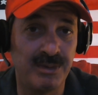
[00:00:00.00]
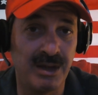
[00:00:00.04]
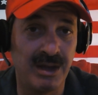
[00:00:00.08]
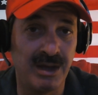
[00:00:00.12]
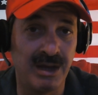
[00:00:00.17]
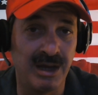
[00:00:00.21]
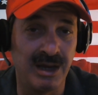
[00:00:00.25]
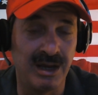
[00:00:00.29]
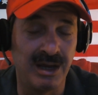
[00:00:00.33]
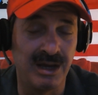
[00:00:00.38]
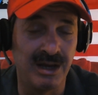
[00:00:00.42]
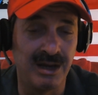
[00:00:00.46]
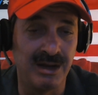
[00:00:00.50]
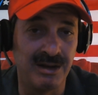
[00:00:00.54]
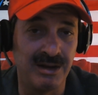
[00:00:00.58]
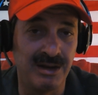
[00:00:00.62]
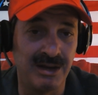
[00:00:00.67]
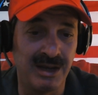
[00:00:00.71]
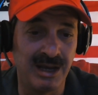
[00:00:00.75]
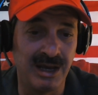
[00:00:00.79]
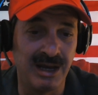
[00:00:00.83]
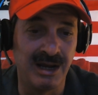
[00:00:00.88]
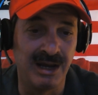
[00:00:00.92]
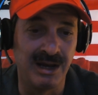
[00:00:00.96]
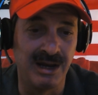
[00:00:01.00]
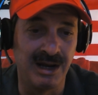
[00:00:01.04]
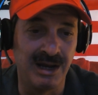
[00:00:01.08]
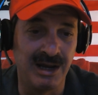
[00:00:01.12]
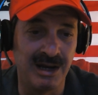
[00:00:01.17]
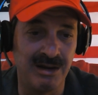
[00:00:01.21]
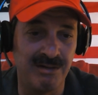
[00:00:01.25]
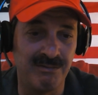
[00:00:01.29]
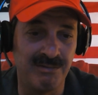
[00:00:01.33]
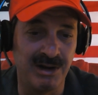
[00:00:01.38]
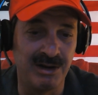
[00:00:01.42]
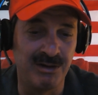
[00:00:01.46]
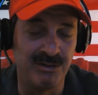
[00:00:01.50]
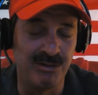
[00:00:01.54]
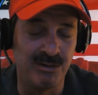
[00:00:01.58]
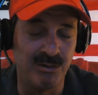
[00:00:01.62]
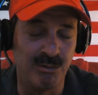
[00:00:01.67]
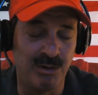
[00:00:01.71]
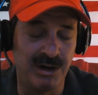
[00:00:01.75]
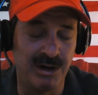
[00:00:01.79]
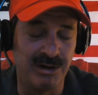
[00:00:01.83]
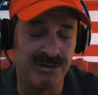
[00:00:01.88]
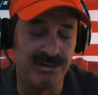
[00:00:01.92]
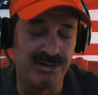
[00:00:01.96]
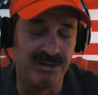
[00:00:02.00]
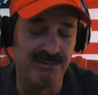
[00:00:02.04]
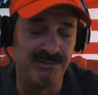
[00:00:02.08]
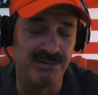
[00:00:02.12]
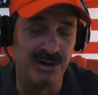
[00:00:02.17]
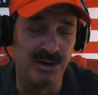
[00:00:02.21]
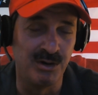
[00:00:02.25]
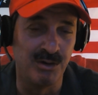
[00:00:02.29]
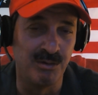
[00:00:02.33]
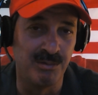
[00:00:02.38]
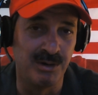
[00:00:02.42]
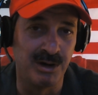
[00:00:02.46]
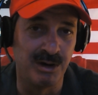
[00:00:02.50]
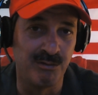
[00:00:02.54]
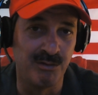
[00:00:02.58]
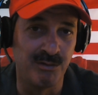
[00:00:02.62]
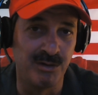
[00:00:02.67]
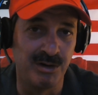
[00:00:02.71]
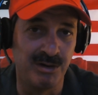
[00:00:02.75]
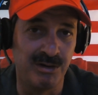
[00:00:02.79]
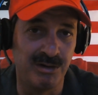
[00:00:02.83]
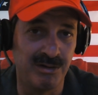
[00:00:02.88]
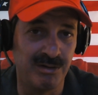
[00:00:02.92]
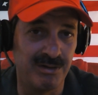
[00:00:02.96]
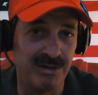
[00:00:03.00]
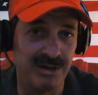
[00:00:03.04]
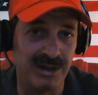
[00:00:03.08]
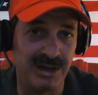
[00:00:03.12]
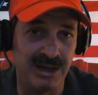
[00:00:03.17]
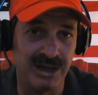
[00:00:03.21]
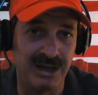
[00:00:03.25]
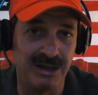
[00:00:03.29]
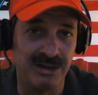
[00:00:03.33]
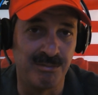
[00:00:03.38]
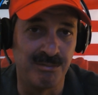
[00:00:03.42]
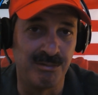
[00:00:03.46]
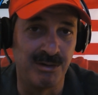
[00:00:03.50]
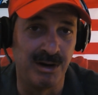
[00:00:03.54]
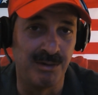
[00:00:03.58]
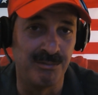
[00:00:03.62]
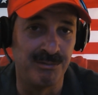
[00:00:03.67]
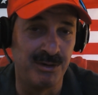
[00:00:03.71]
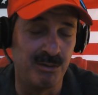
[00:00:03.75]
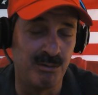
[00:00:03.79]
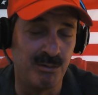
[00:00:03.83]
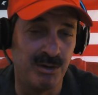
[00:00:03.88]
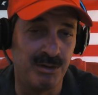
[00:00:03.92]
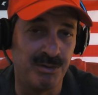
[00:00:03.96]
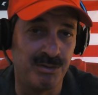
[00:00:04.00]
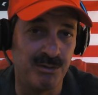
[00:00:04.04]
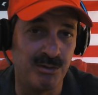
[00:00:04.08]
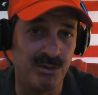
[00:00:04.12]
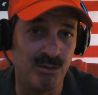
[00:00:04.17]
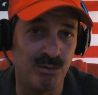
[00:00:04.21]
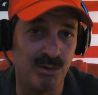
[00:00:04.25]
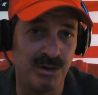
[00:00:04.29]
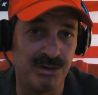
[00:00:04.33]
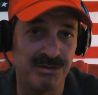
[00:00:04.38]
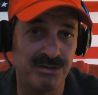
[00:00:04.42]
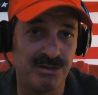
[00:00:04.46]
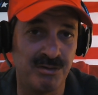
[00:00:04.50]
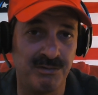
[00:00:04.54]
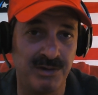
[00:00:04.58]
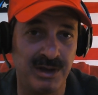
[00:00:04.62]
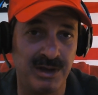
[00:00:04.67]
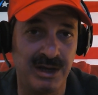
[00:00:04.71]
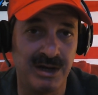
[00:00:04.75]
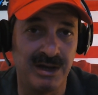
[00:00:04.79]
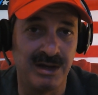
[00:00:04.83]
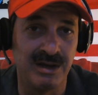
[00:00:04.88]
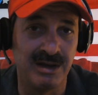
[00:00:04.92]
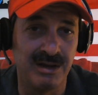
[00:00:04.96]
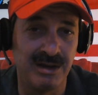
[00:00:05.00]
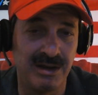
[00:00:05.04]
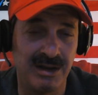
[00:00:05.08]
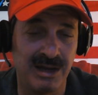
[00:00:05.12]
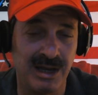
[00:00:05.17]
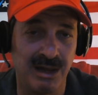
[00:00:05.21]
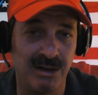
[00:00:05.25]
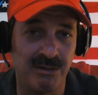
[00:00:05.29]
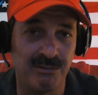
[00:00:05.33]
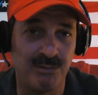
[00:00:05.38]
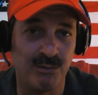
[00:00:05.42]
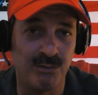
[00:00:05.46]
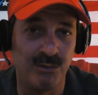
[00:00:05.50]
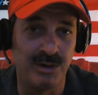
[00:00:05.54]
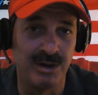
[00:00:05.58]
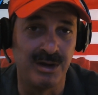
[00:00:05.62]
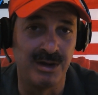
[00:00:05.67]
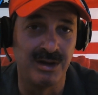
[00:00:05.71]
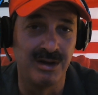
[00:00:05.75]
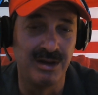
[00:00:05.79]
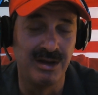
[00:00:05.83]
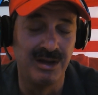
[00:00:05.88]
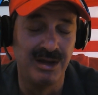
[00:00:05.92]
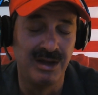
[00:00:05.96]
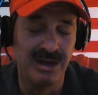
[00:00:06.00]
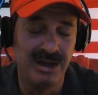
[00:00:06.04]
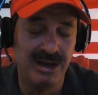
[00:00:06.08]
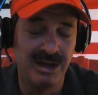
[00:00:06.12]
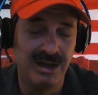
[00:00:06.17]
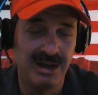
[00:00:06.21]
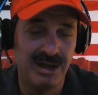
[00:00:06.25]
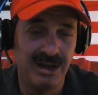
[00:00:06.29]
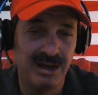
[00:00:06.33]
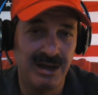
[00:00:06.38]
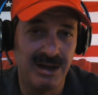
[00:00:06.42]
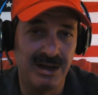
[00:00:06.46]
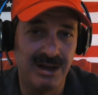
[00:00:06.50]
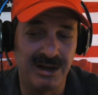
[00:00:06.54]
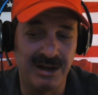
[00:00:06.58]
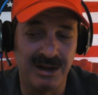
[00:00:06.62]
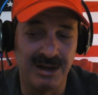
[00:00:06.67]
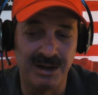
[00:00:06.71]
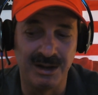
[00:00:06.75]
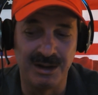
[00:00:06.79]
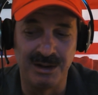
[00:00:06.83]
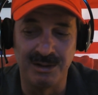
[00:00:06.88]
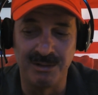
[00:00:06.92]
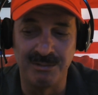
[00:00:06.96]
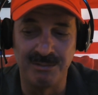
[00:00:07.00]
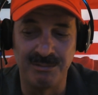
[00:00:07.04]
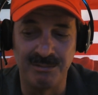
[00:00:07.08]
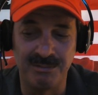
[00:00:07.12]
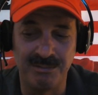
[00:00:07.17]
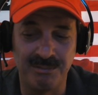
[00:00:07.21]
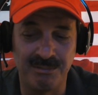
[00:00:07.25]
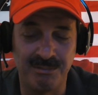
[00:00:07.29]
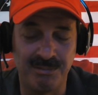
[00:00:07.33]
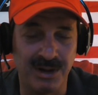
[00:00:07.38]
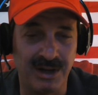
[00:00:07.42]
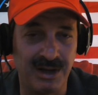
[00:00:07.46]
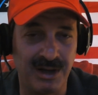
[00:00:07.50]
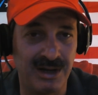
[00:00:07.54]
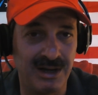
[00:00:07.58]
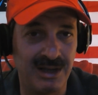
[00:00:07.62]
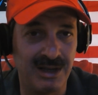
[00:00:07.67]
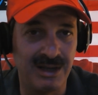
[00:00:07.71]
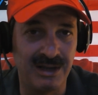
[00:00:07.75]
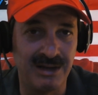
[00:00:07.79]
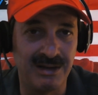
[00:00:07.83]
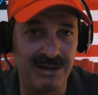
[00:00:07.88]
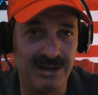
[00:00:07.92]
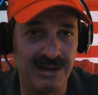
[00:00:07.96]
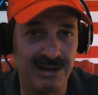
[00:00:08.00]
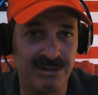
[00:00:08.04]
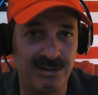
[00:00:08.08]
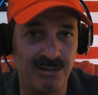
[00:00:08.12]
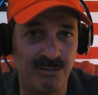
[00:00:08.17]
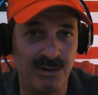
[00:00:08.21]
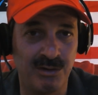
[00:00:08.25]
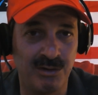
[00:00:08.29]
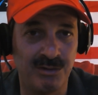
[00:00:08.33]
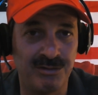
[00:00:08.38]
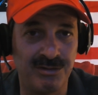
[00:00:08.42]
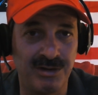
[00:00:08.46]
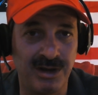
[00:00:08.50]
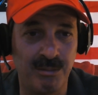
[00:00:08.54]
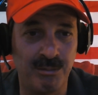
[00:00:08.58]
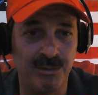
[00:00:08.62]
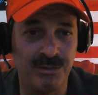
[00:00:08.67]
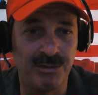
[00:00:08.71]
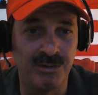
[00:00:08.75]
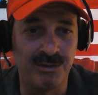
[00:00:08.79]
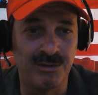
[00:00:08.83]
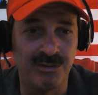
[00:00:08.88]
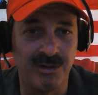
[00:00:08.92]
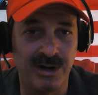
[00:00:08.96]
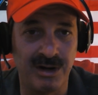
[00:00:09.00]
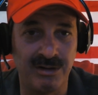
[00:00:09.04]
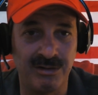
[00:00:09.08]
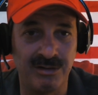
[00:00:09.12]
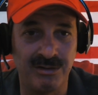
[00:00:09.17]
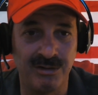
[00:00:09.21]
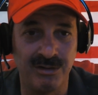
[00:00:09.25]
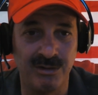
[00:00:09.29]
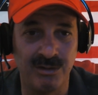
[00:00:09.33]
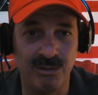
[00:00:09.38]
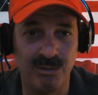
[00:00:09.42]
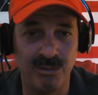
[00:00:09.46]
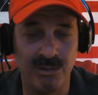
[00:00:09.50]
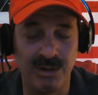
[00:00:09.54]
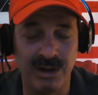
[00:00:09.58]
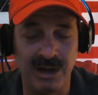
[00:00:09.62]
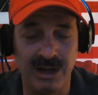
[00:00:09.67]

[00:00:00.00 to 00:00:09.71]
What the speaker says: And again, I invite you to watch that video by Grinnell and the problems he went through in West Covina, California. But it's a real shame what they're trying to do.